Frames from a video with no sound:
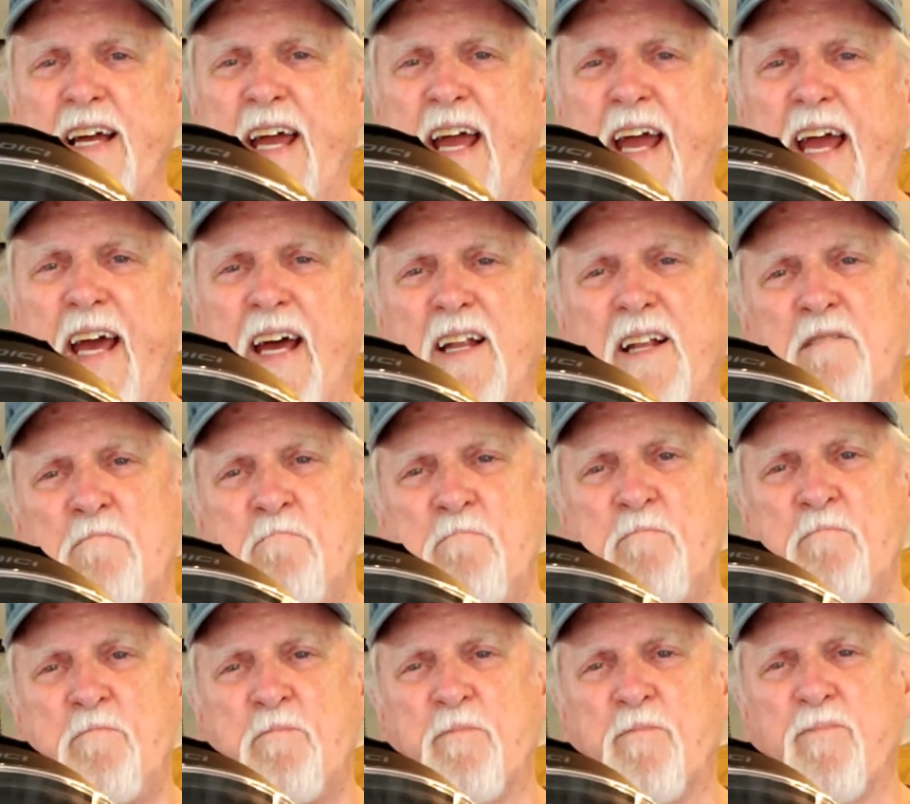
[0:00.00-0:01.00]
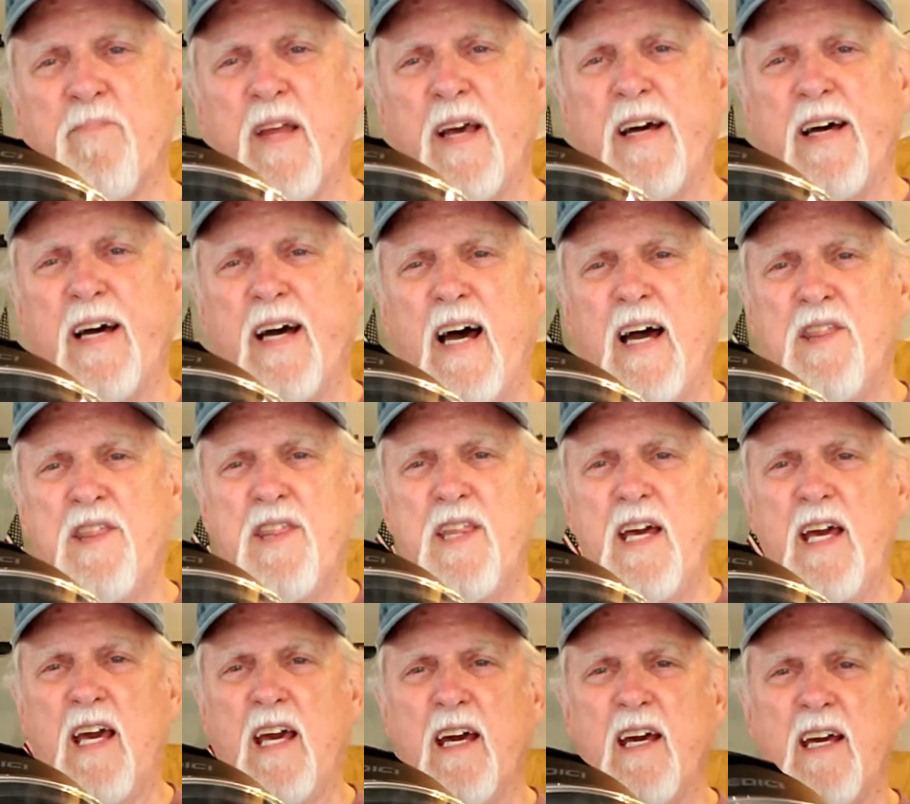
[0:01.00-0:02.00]
And I
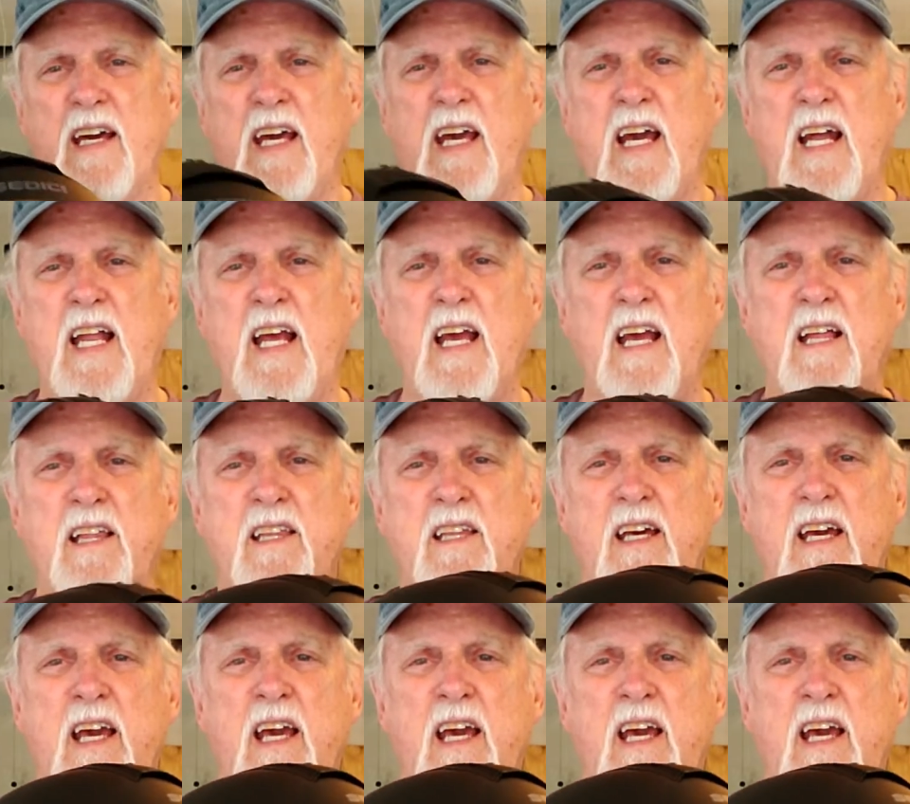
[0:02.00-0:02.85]
think getting